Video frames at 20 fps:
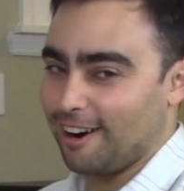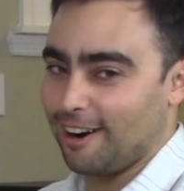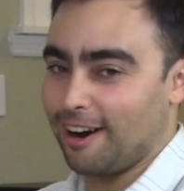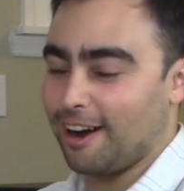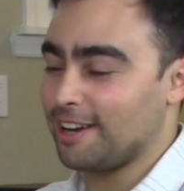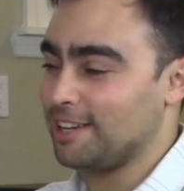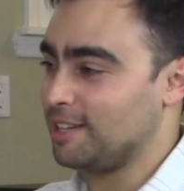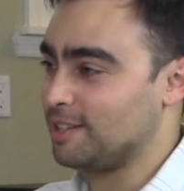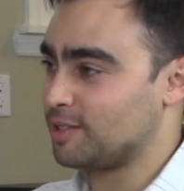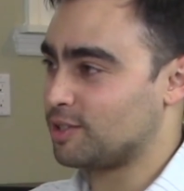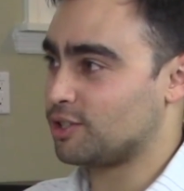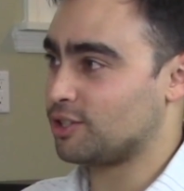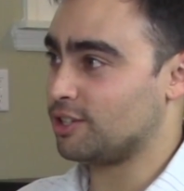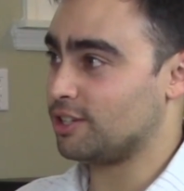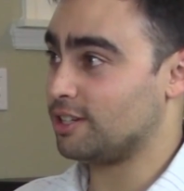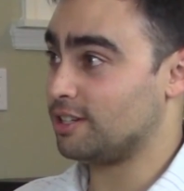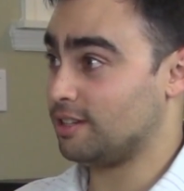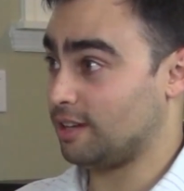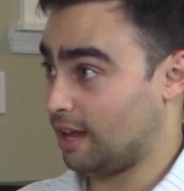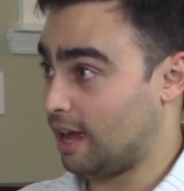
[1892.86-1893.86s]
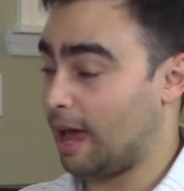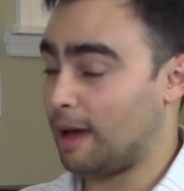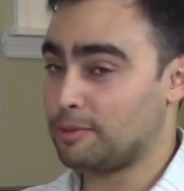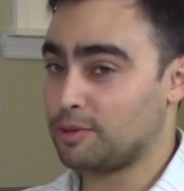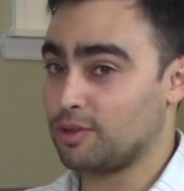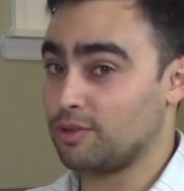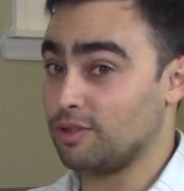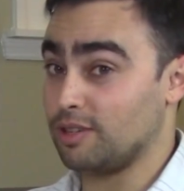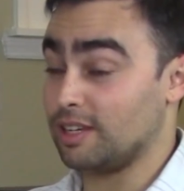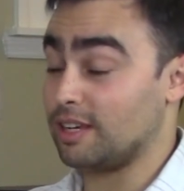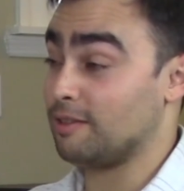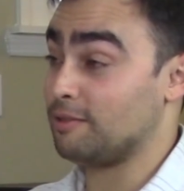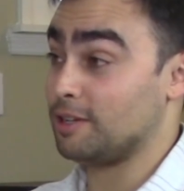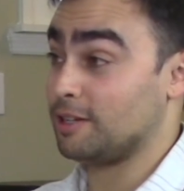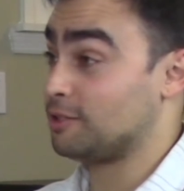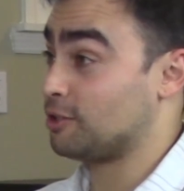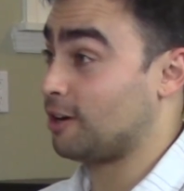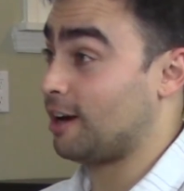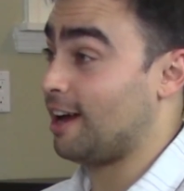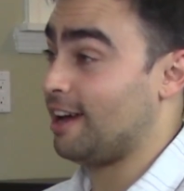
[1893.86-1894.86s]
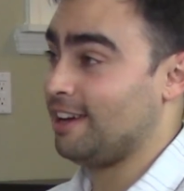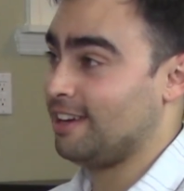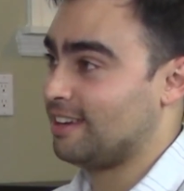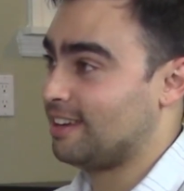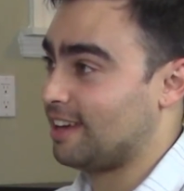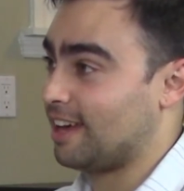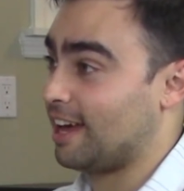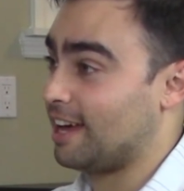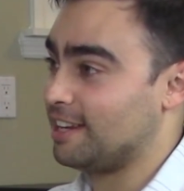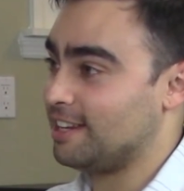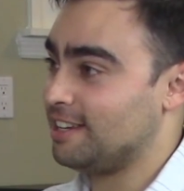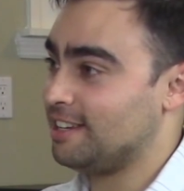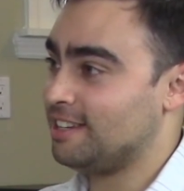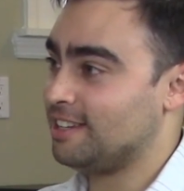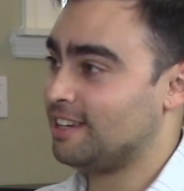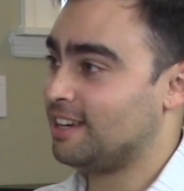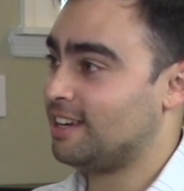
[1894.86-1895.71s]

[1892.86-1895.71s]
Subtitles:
our audience should absolutely give it a try. I did.